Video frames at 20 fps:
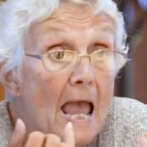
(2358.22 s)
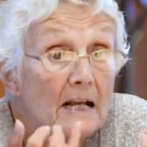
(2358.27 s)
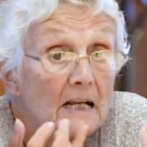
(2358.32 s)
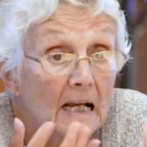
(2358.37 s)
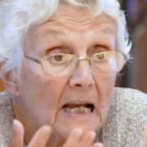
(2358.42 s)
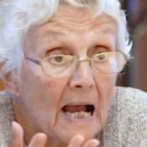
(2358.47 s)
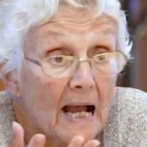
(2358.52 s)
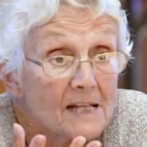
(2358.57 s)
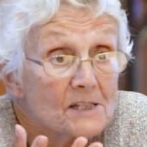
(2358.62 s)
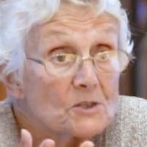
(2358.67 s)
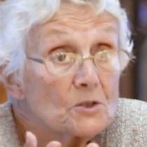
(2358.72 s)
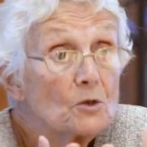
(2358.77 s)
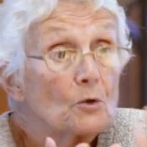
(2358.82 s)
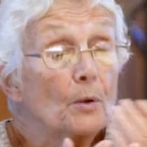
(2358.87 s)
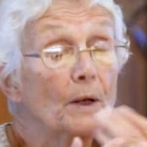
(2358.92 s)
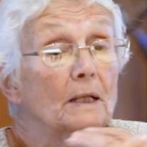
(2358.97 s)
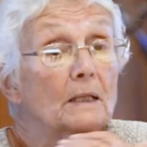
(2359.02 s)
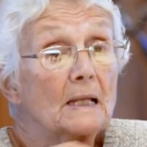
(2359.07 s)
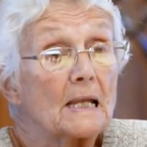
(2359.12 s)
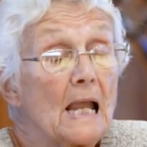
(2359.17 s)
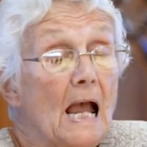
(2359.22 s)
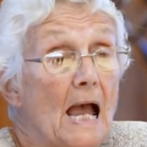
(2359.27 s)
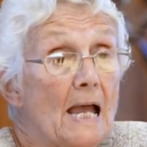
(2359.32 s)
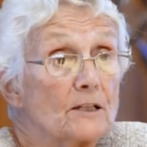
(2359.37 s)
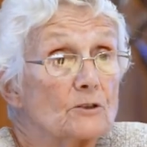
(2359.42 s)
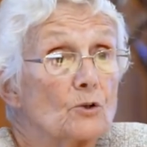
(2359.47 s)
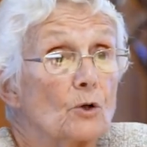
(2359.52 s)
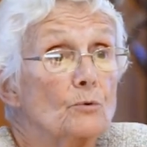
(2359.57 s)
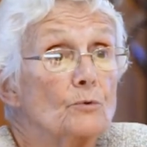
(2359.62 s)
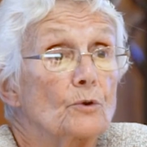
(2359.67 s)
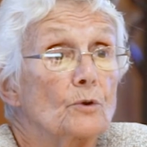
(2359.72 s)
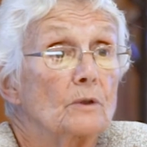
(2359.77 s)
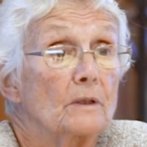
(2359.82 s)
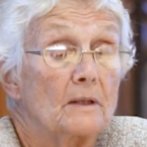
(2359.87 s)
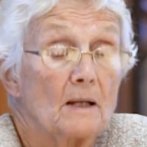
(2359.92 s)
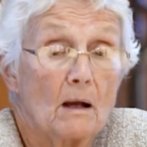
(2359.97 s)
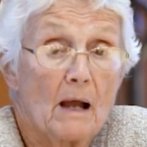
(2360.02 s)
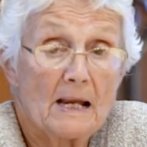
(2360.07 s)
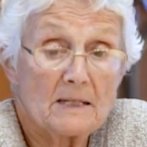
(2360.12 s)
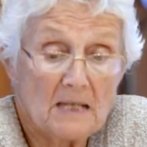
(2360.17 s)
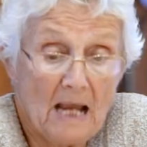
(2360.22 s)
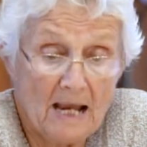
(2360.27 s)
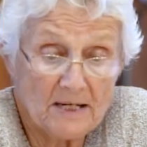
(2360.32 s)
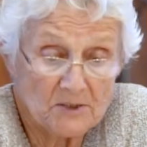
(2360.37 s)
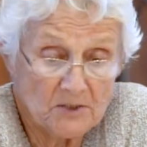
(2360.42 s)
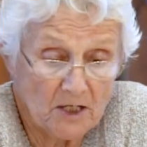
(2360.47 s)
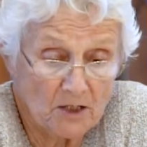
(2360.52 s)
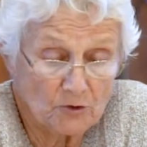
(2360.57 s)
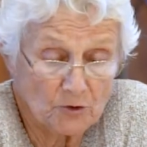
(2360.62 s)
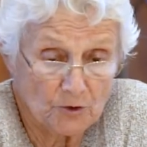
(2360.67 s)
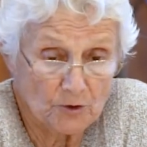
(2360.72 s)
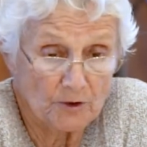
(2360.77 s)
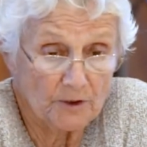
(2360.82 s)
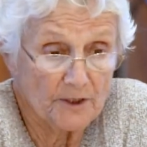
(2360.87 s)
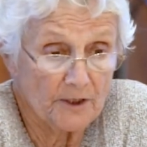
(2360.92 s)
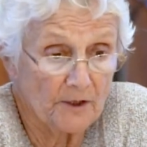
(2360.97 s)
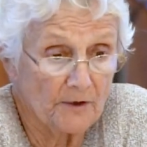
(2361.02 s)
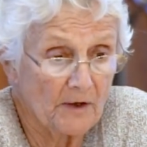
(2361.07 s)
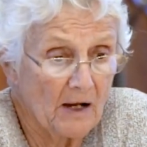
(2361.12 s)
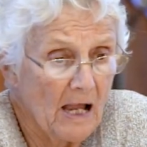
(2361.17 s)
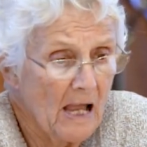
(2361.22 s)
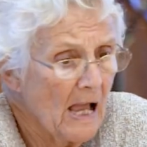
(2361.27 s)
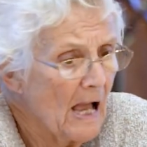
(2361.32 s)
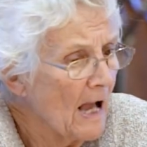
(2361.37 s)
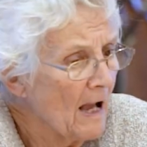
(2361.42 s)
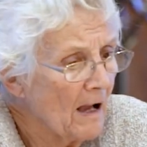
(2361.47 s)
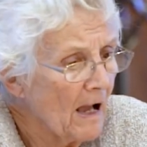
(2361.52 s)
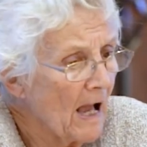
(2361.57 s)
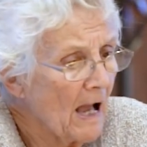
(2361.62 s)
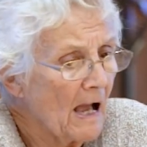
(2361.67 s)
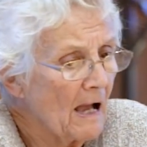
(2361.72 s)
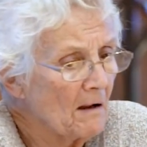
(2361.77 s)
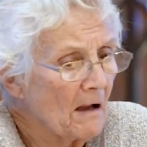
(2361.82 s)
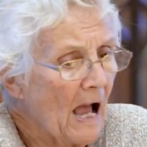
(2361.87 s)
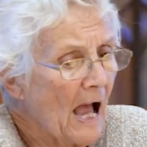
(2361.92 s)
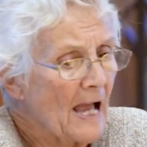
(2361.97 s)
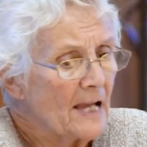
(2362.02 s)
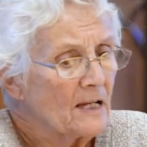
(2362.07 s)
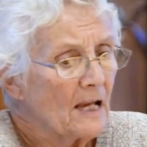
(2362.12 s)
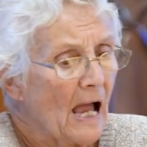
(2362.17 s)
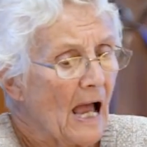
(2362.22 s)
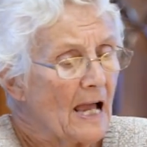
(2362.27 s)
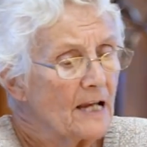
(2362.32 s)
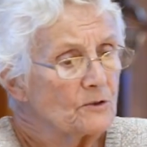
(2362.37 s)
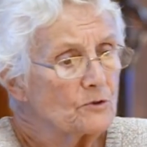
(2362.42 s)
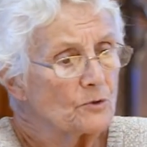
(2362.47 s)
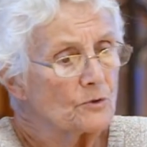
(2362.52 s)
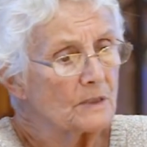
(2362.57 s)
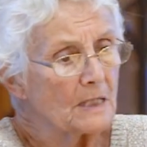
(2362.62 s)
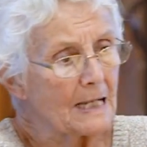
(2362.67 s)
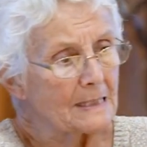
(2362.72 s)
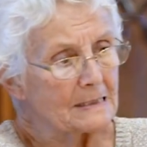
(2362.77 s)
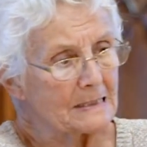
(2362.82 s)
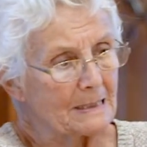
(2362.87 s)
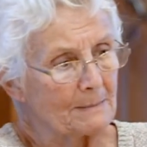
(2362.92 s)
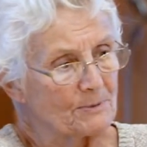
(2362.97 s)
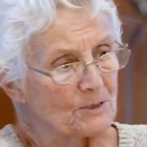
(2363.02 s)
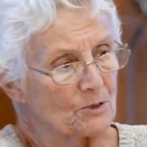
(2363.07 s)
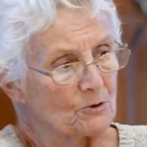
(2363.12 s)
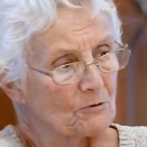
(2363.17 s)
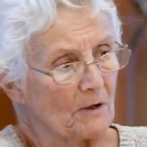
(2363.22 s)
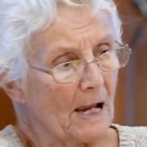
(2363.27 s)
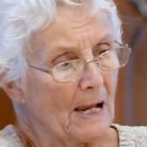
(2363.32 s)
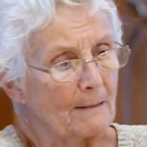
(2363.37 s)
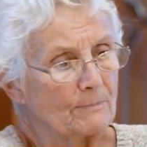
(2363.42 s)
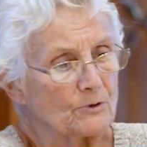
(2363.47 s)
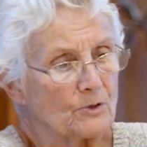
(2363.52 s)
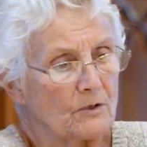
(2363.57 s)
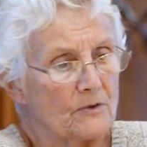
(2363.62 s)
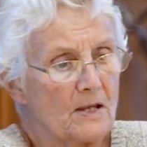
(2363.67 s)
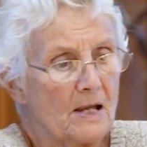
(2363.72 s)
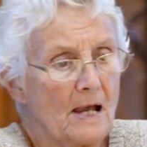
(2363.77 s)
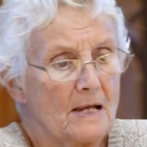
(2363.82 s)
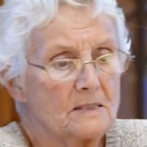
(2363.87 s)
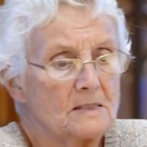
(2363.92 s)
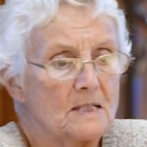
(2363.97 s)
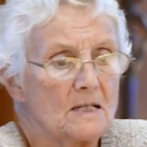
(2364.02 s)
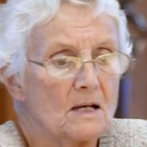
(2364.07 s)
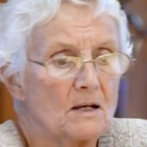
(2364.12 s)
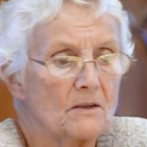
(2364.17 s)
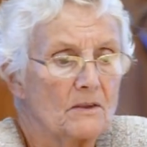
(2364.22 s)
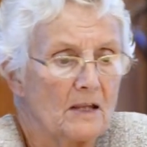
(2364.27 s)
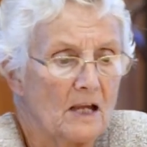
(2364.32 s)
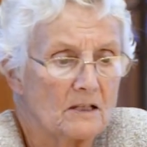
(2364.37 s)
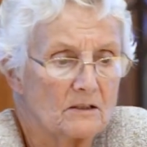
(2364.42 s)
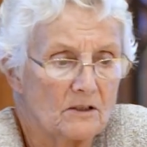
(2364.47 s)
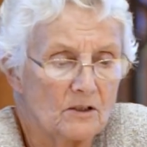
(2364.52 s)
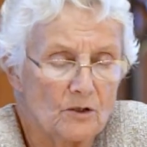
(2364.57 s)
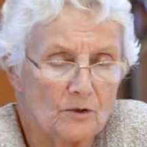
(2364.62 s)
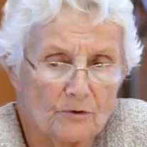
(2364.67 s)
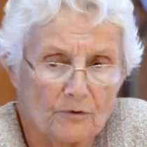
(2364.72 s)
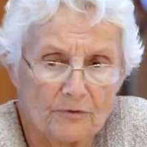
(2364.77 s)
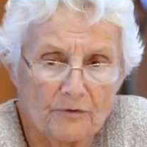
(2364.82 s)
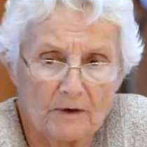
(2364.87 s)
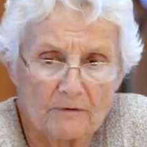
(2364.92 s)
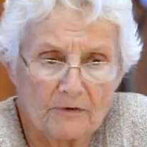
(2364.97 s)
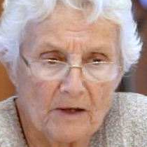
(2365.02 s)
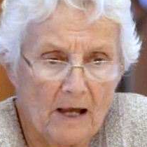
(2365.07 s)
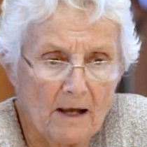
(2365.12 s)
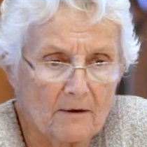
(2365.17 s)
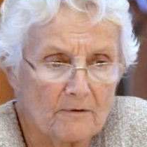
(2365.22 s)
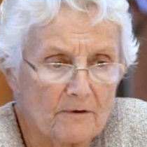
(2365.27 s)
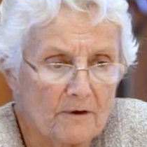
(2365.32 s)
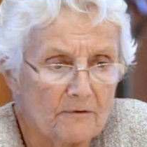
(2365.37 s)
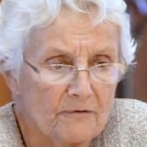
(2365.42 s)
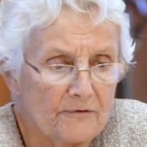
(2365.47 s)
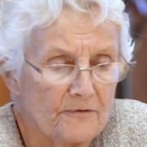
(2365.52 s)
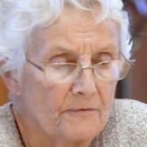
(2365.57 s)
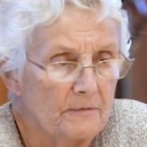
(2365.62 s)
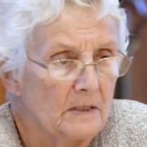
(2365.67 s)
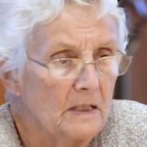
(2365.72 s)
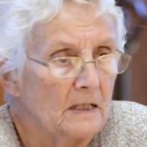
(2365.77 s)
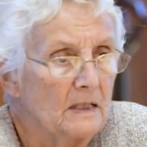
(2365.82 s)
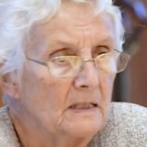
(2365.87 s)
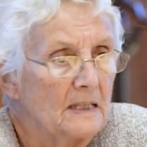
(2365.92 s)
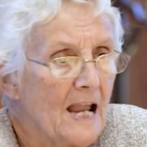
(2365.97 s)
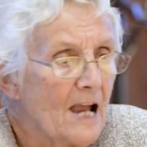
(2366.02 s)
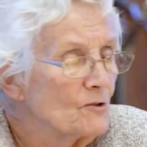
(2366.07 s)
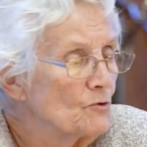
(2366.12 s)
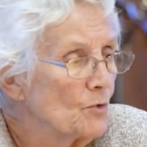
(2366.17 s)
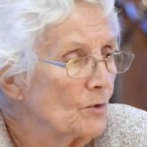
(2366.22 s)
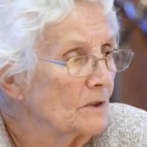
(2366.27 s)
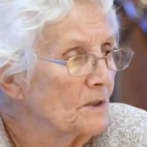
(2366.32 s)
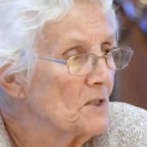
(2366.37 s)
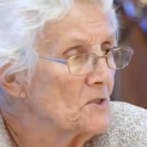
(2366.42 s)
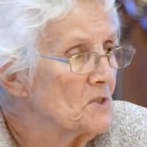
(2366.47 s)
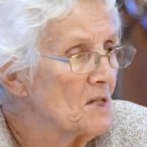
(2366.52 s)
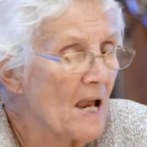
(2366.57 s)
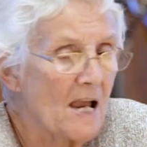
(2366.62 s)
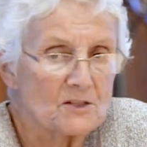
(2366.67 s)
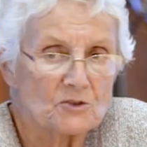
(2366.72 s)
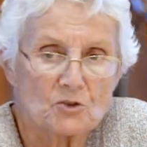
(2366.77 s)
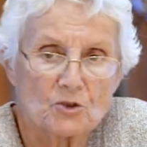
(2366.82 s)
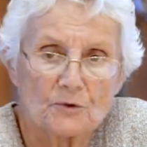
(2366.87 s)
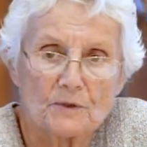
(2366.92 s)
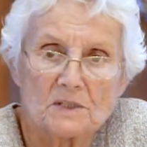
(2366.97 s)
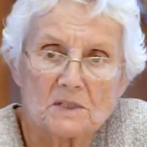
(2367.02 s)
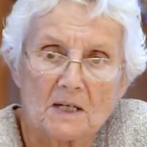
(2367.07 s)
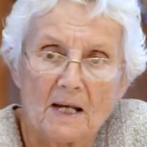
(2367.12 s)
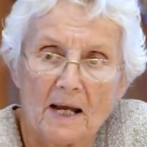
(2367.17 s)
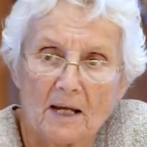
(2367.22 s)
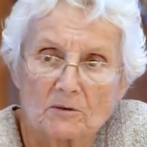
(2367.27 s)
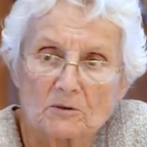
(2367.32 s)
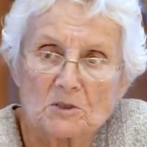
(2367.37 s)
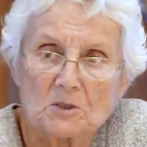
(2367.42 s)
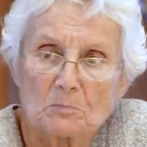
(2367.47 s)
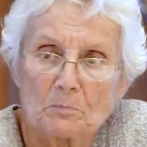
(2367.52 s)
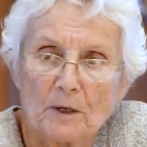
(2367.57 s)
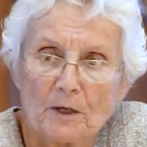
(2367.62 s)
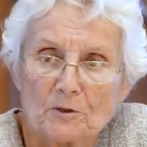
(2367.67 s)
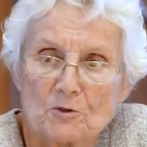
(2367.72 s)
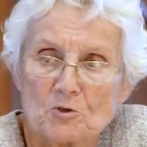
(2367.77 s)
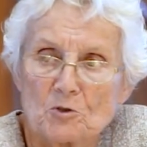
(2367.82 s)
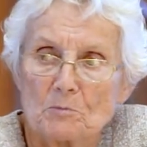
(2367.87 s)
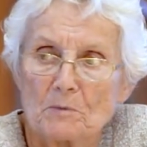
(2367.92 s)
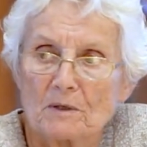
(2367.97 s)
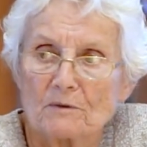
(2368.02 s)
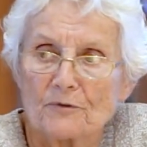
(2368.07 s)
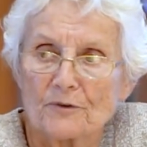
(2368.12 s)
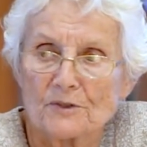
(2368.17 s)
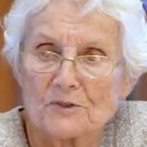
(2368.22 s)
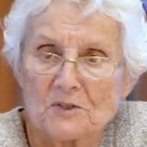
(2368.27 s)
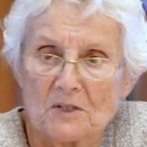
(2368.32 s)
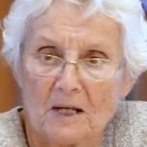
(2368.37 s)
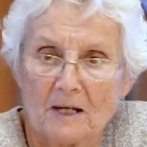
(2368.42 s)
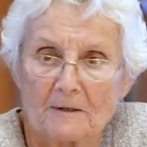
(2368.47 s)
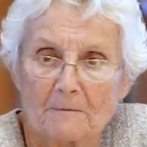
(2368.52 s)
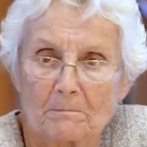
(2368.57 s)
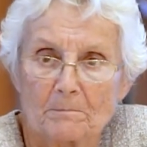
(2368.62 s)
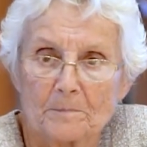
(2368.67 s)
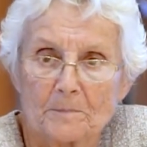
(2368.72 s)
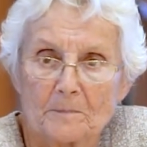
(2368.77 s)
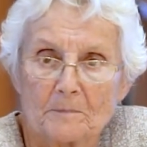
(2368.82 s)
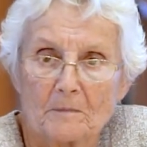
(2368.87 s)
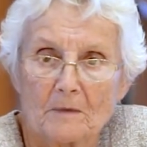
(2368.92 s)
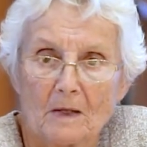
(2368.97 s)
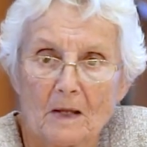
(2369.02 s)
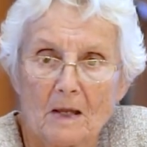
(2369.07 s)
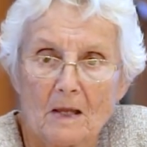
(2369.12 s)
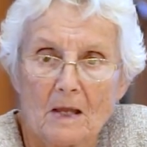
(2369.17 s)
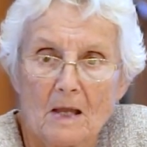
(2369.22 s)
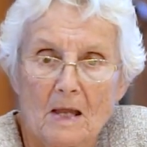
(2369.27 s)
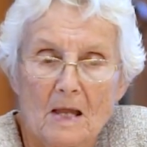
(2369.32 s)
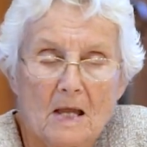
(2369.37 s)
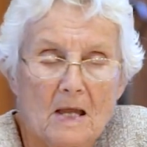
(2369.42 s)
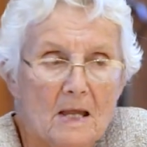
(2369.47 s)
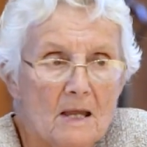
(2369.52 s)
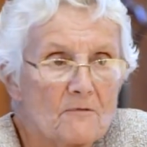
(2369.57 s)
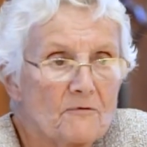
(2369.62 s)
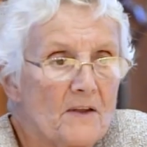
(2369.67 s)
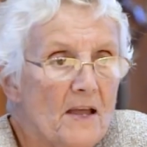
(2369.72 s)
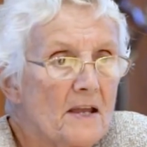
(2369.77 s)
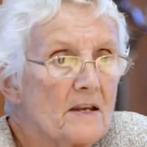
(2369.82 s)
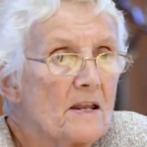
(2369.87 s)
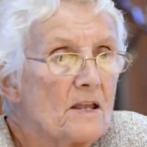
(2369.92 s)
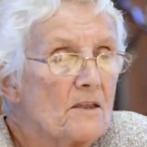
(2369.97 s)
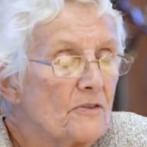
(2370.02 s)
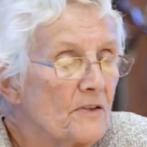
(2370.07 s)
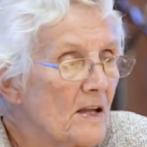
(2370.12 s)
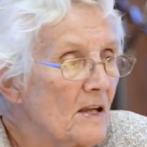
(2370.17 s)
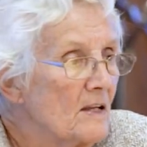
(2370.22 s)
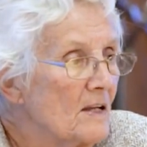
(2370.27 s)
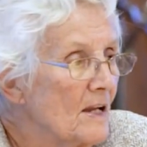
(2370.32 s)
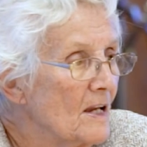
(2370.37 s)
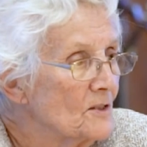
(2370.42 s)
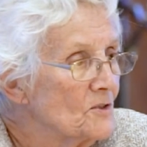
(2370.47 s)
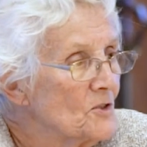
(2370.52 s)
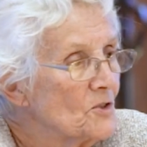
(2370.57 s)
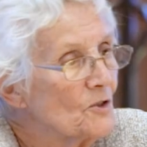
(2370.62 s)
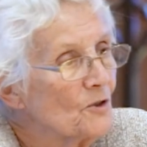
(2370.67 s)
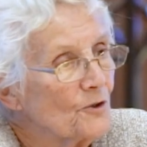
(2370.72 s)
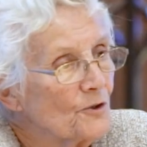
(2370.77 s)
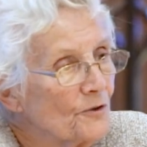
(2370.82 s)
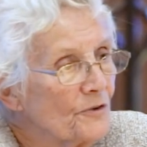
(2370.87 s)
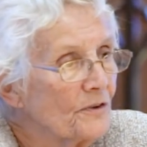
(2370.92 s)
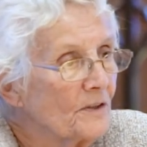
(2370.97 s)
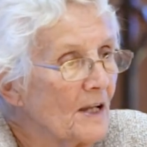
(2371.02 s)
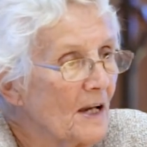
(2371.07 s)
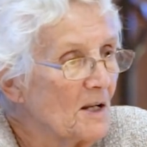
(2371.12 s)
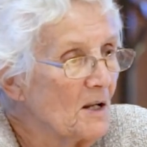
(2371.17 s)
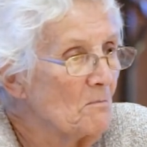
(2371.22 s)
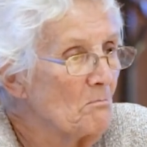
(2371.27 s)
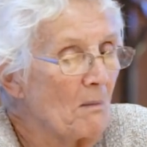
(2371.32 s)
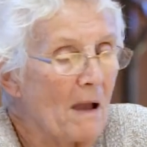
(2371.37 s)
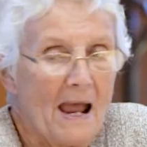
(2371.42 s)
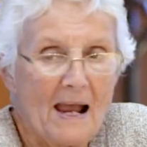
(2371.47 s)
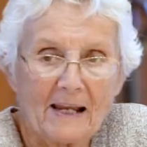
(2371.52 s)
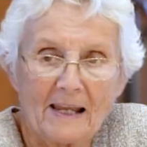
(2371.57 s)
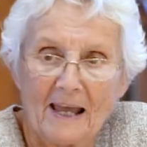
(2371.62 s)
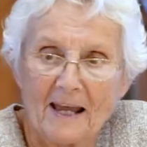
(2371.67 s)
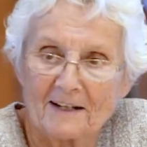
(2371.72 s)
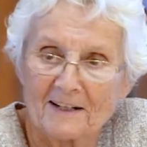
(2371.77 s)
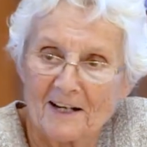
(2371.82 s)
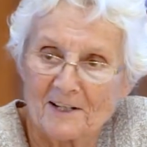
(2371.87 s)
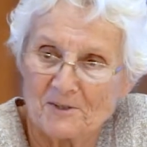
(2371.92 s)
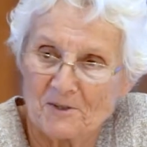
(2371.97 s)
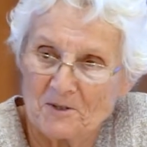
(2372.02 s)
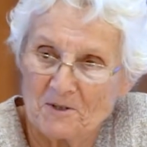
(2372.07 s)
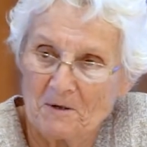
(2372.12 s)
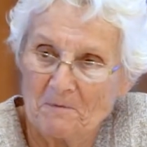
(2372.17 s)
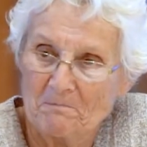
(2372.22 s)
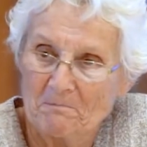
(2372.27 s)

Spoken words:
Consequently, I said earlier, I do not subscribe to the idea that, natural disaster is God's punishment for sin. If anything, it's Earth getting back at us.